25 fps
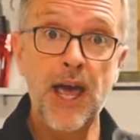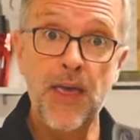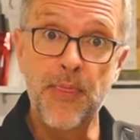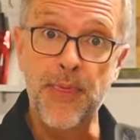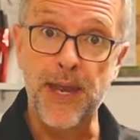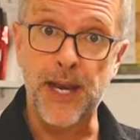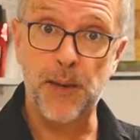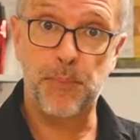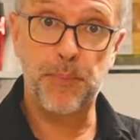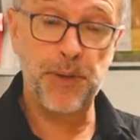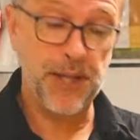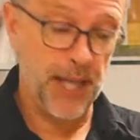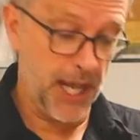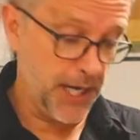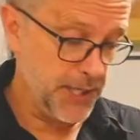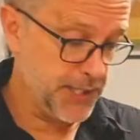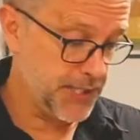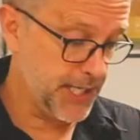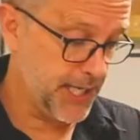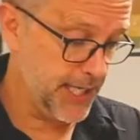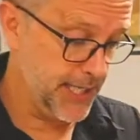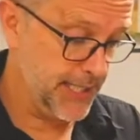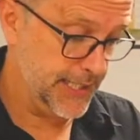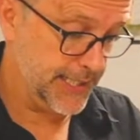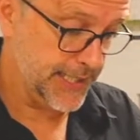then a
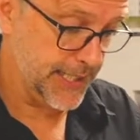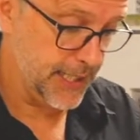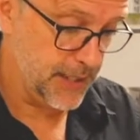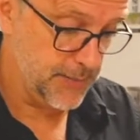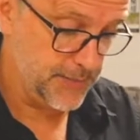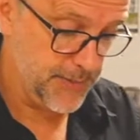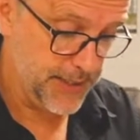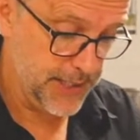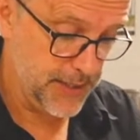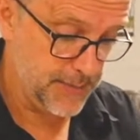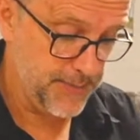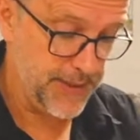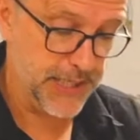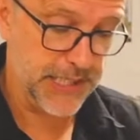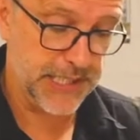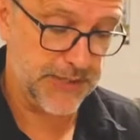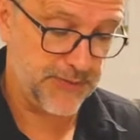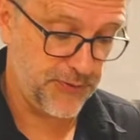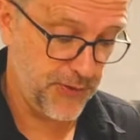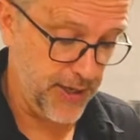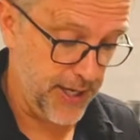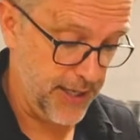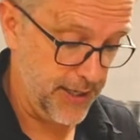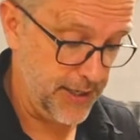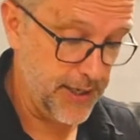plunger is going to be your best
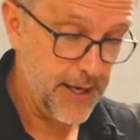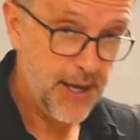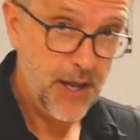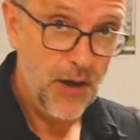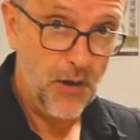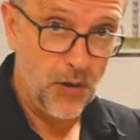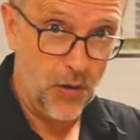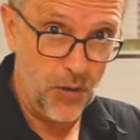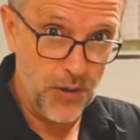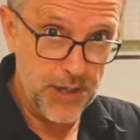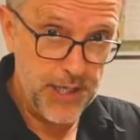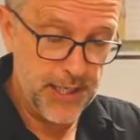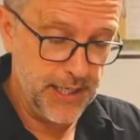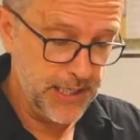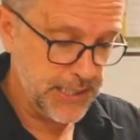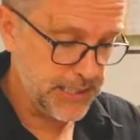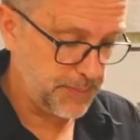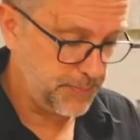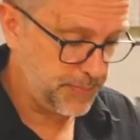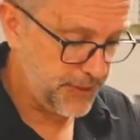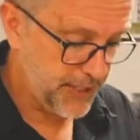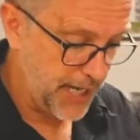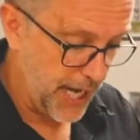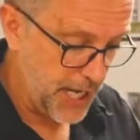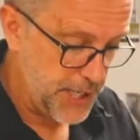friend. All you need is a
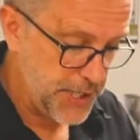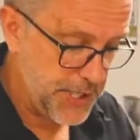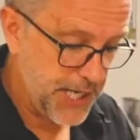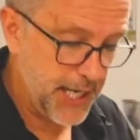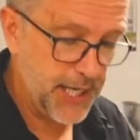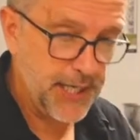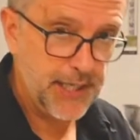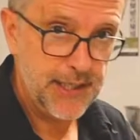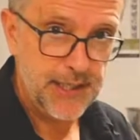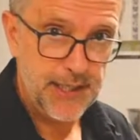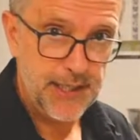plunger.